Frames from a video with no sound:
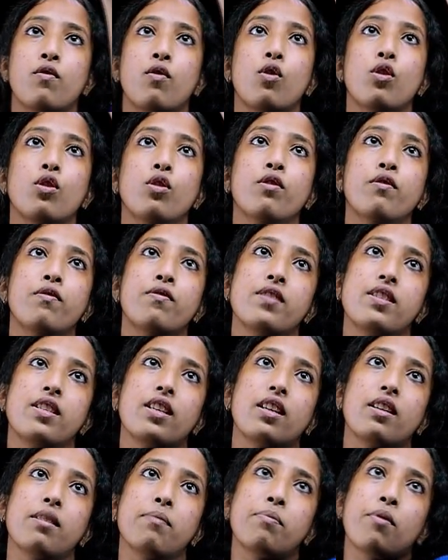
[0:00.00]

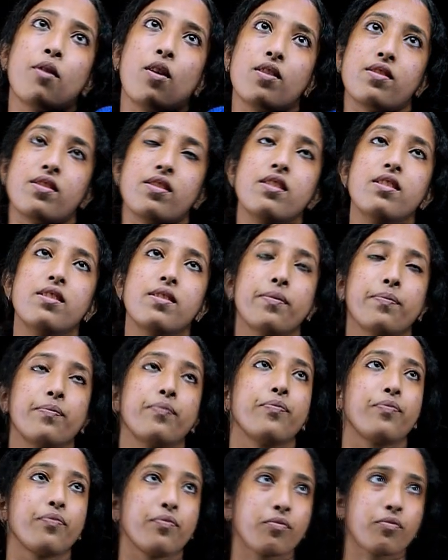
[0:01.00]
photophysical process,
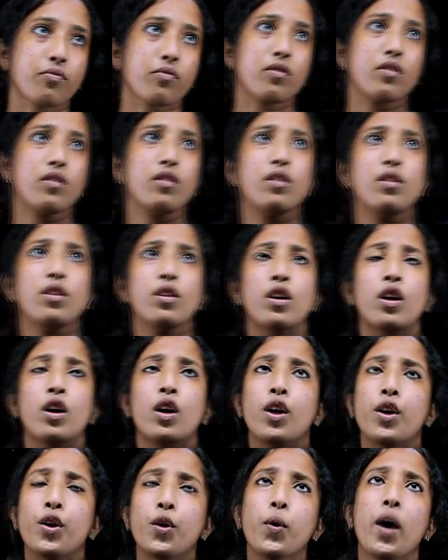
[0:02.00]

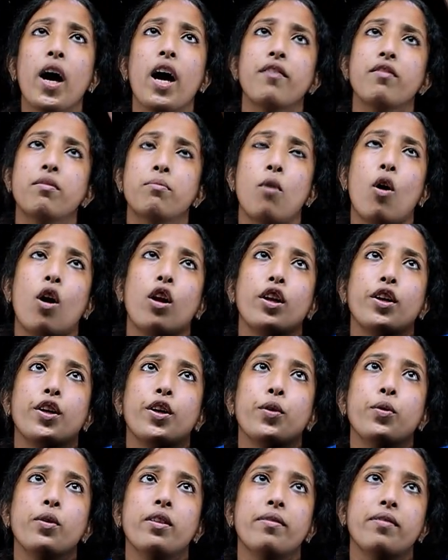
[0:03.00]
you have a
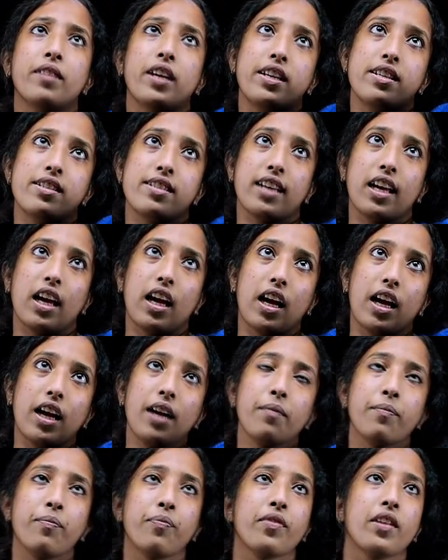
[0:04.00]
molecule that is
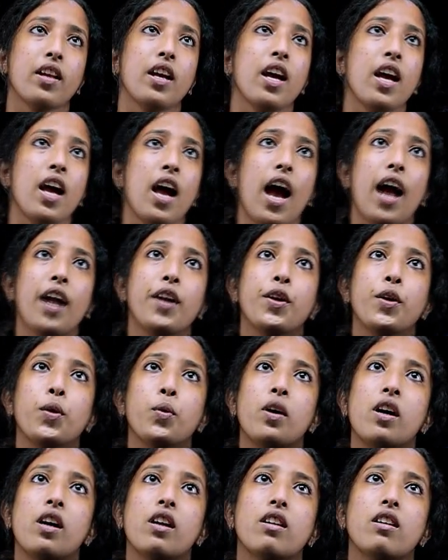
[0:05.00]
A and you
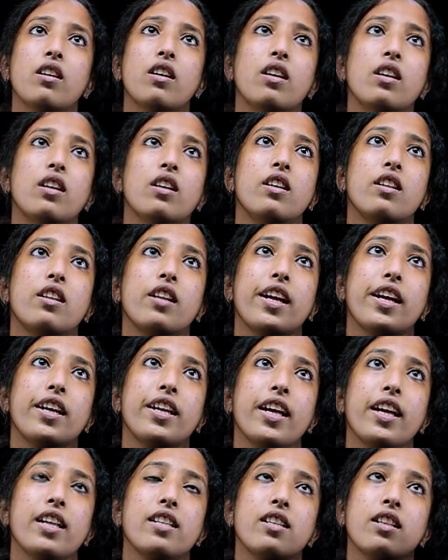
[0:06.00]
are
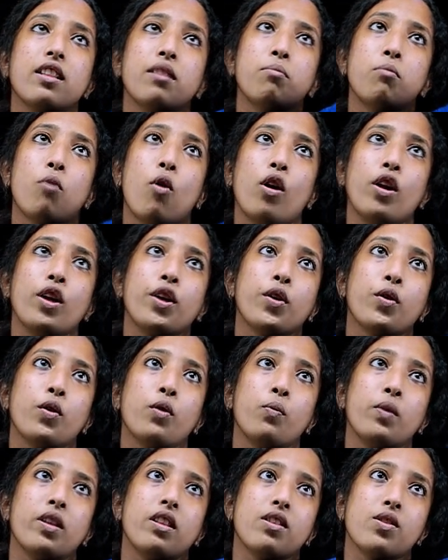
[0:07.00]
radiating the
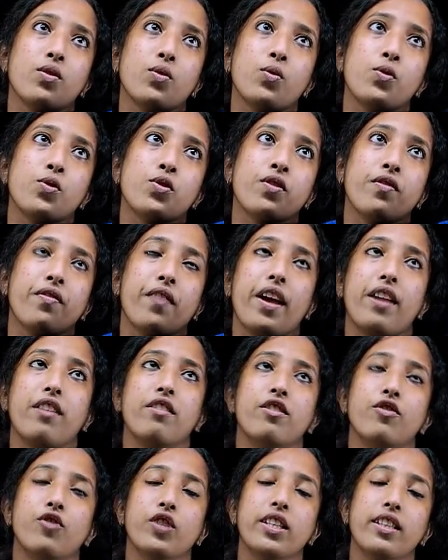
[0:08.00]
molecule with a source of
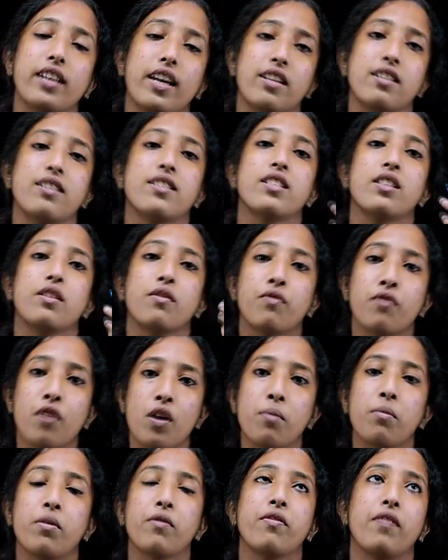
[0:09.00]
energy that is in the
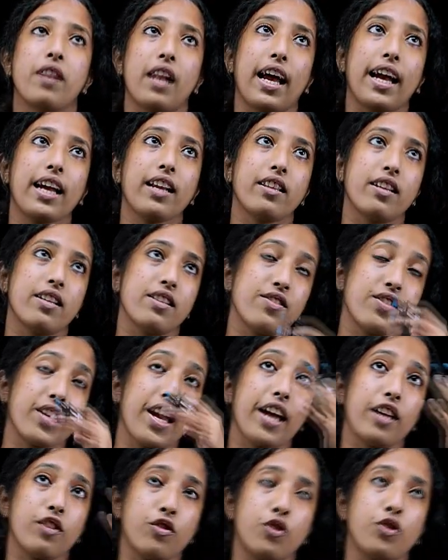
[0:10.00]
form of light, that is
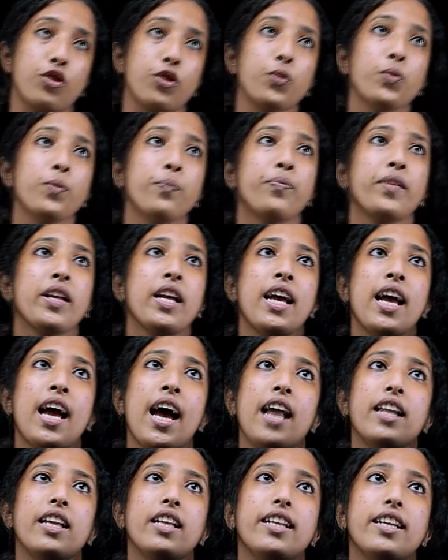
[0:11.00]
h nu,
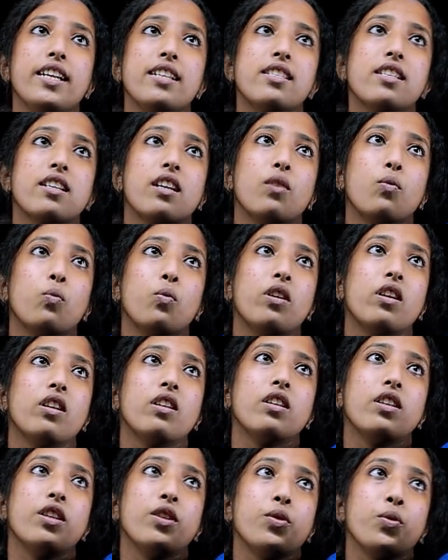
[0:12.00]
and it gets
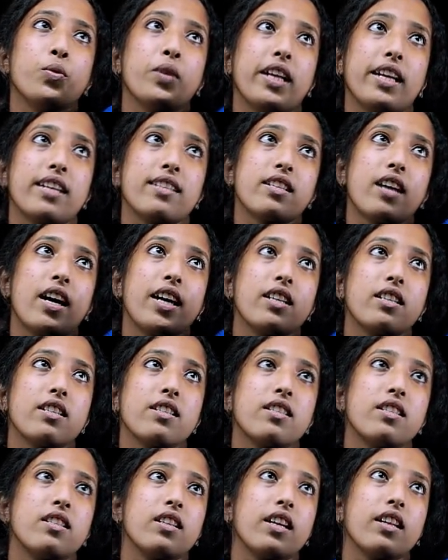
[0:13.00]
converted into an
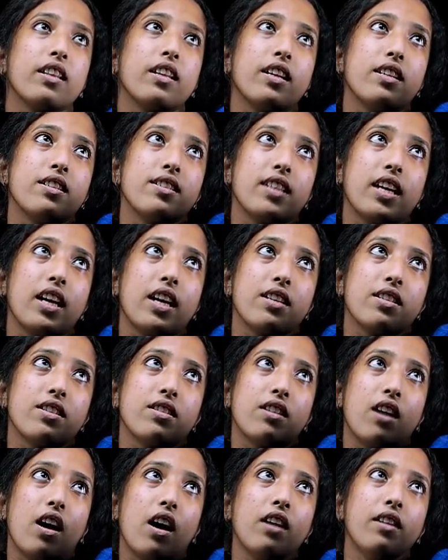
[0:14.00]
excited state, that is A
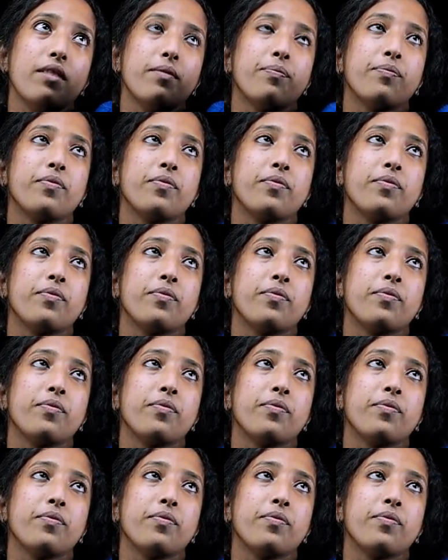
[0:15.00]
star.